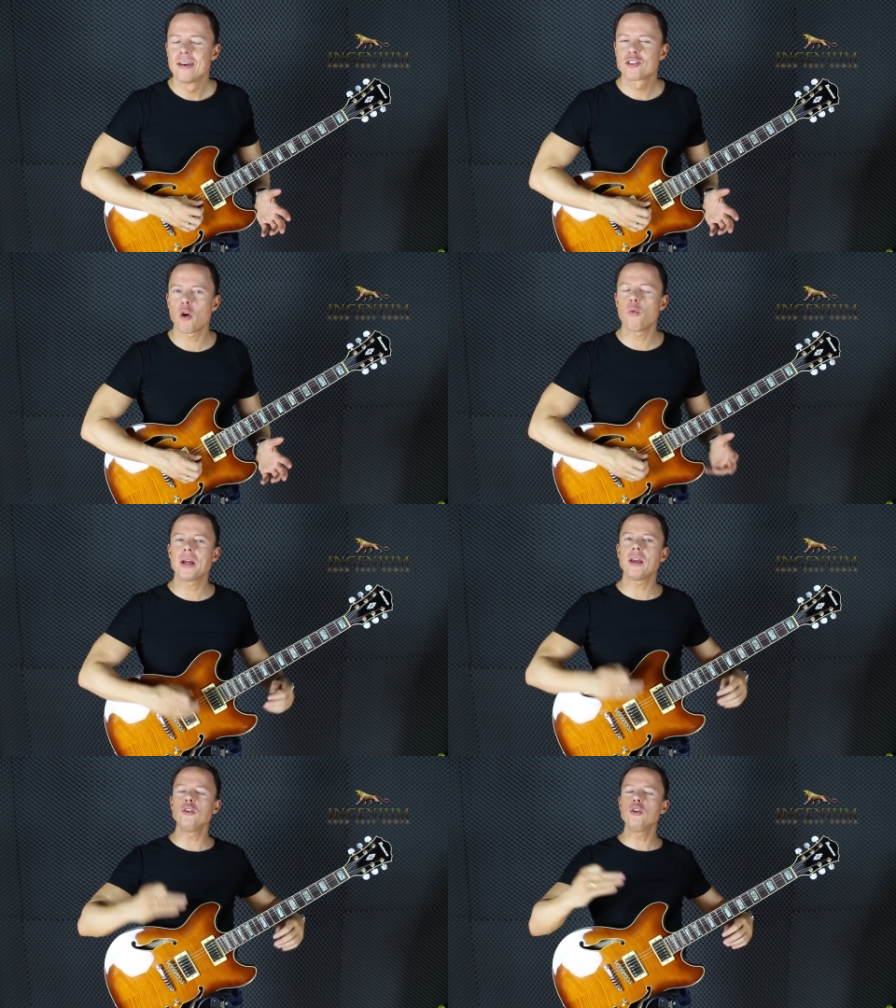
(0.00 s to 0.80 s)
So
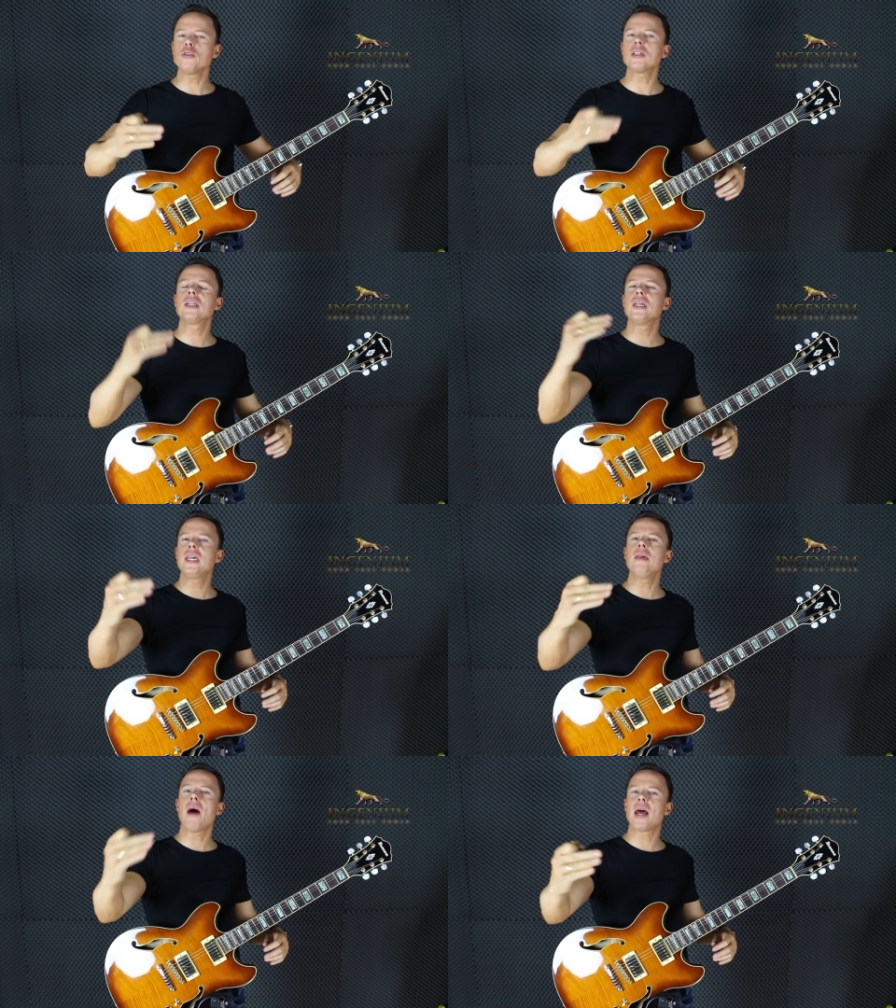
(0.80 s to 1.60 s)
when you're using the
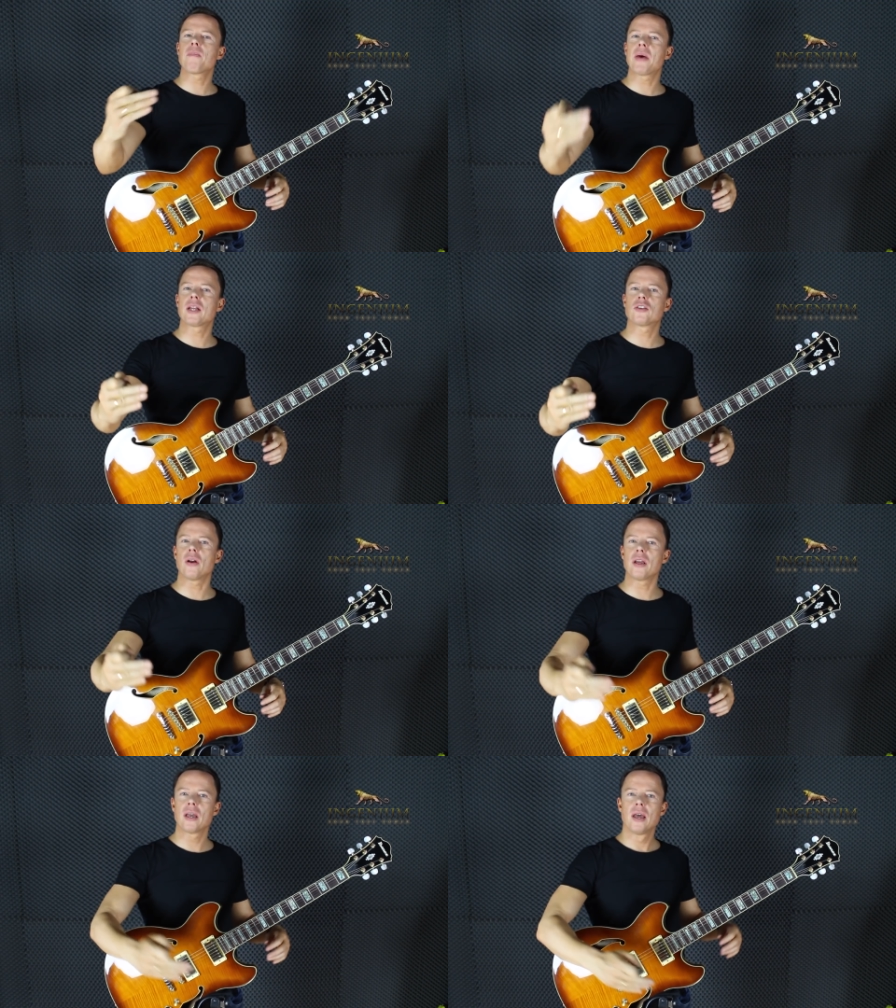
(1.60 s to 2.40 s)
E minor
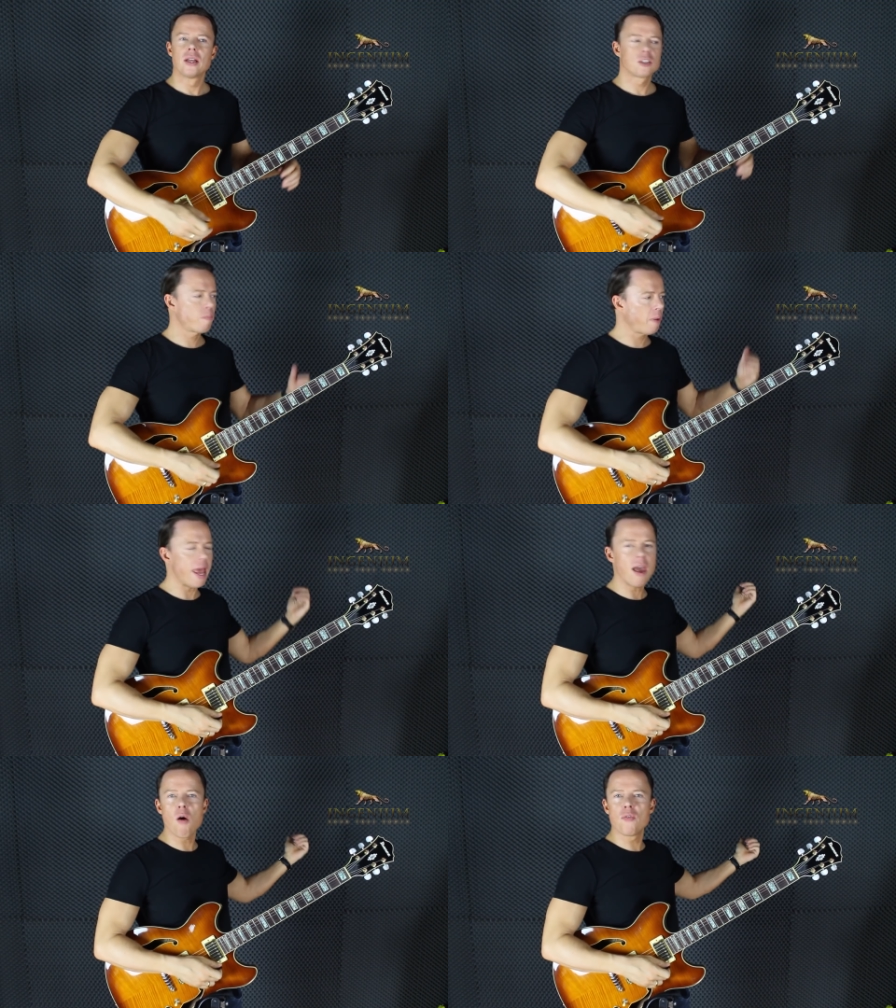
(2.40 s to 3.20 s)
pentatonic to
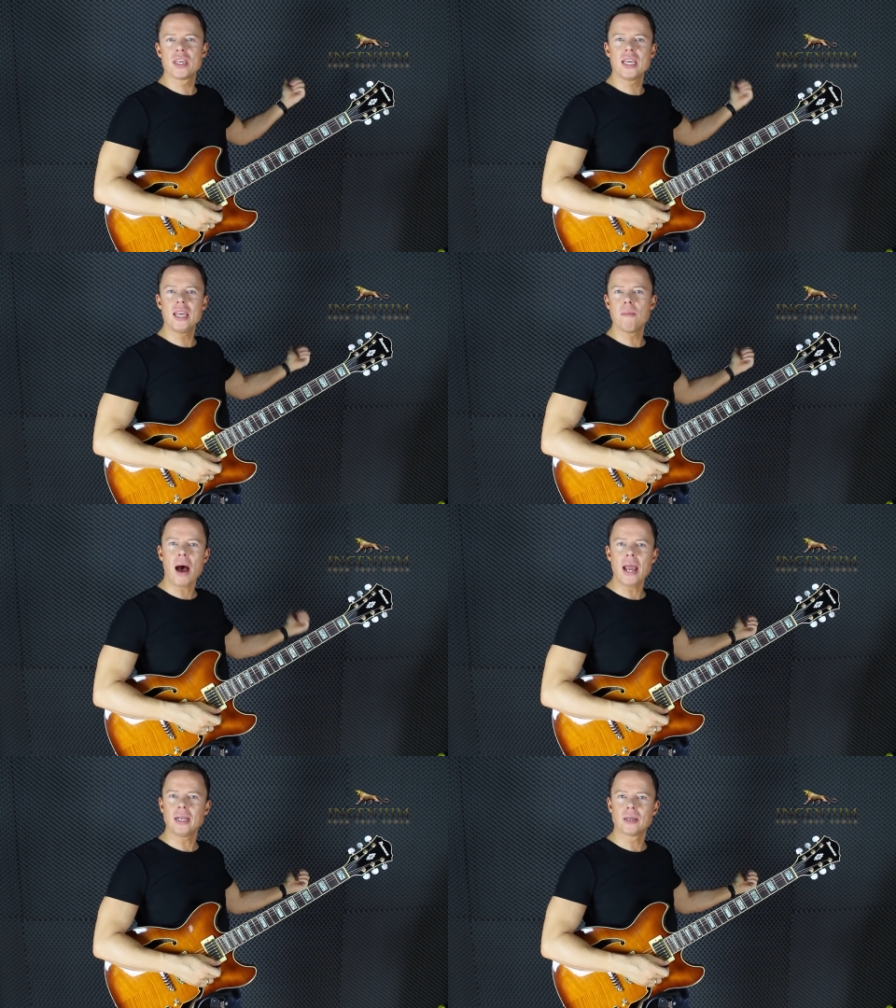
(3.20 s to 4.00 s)
play over the E
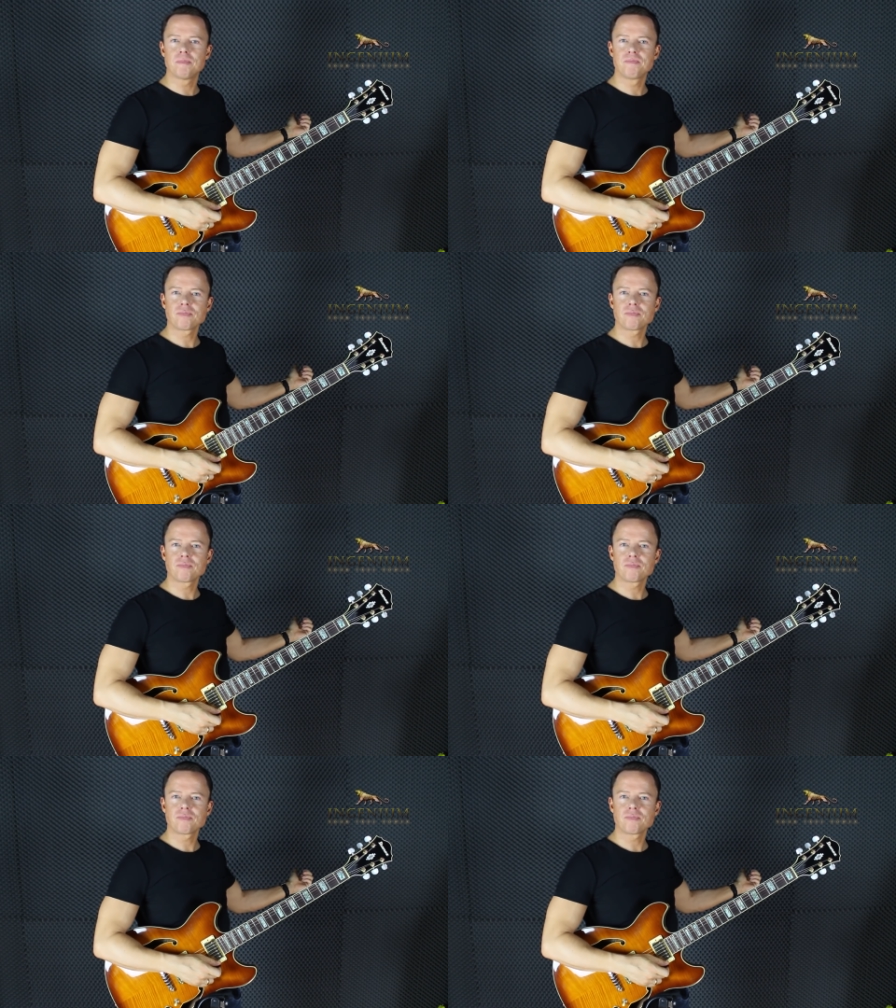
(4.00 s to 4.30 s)
minor,